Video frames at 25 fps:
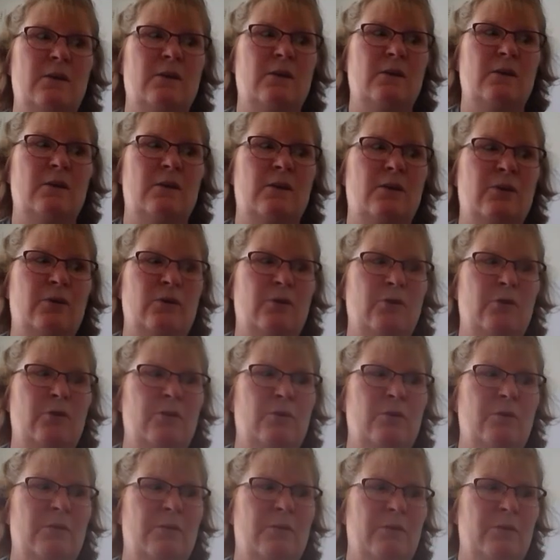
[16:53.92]

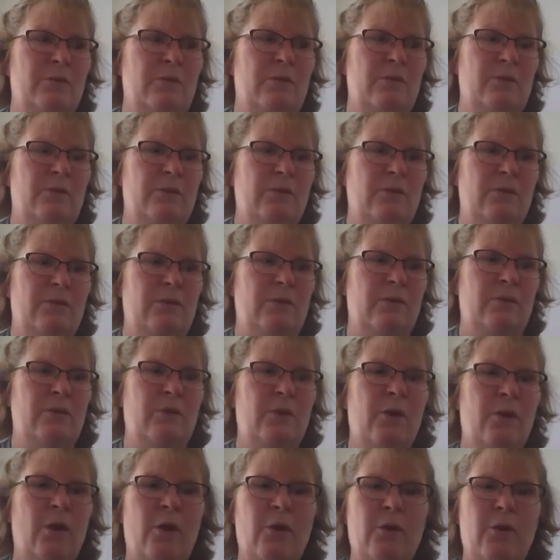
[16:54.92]
you
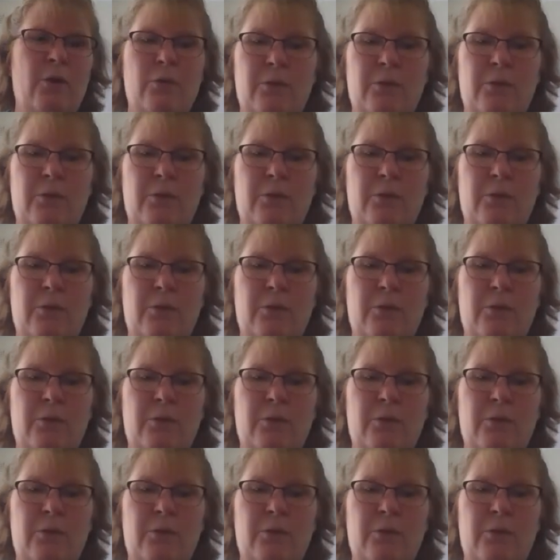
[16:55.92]
know